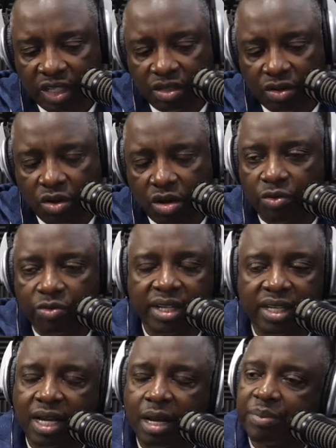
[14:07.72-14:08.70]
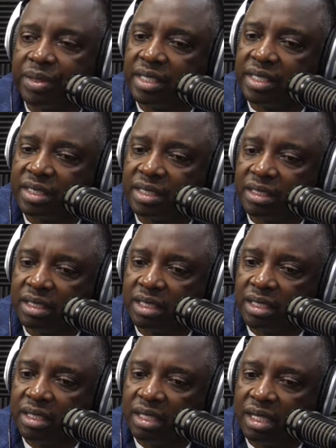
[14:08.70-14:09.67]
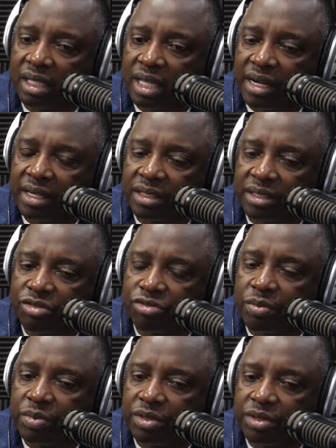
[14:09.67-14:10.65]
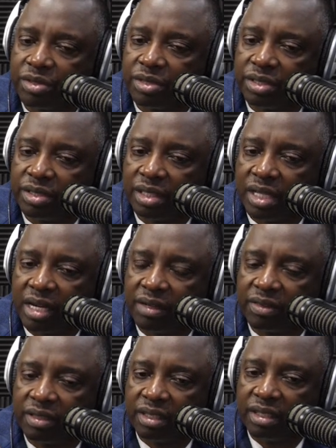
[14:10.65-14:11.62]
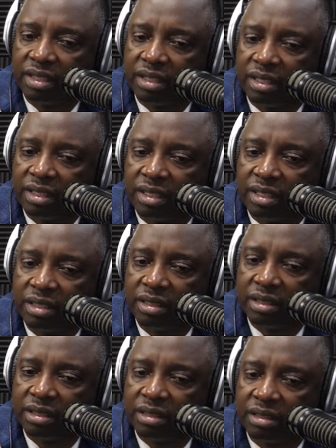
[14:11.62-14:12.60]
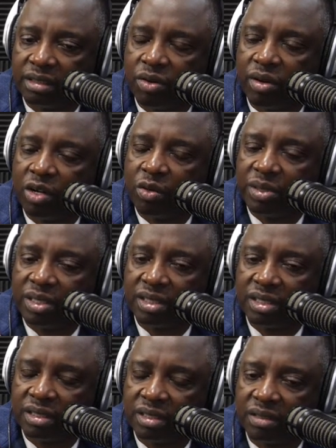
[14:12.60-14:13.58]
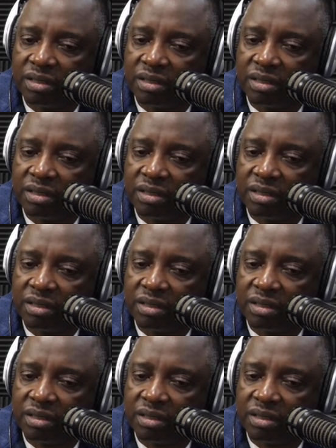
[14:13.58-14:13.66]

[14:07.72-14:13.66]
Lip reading: oil rig companies and a lot of distributors and a lot of the oil business.